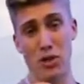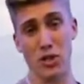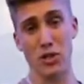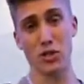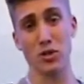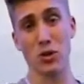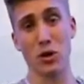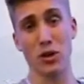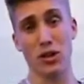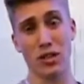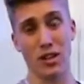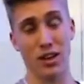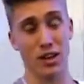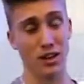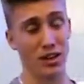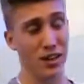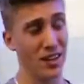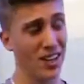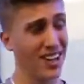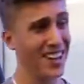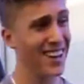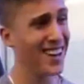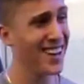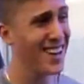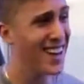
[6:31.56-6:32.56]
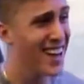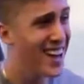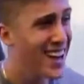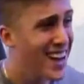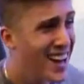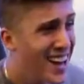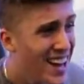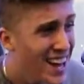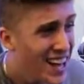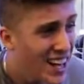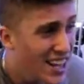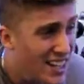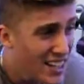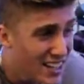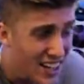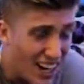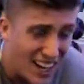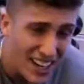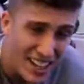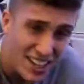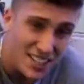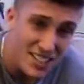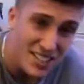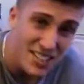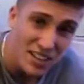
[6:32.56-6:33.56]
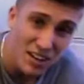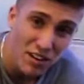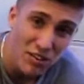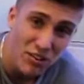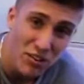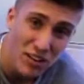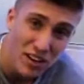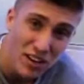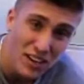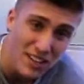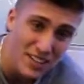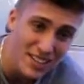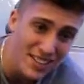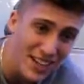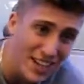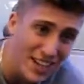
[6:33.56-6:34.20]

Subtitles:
gonna talk now. None of this stuff is